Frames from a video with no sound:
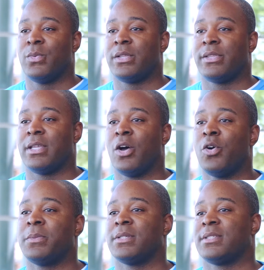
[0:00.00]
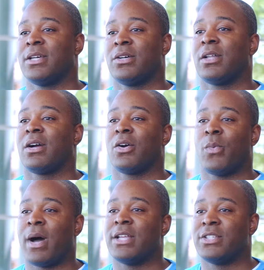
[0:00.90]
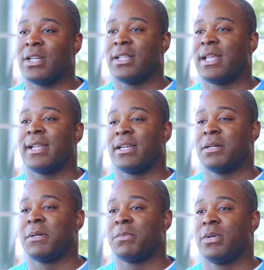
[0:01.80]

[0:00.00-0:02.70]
with the hope to sell our wine jelly that I come up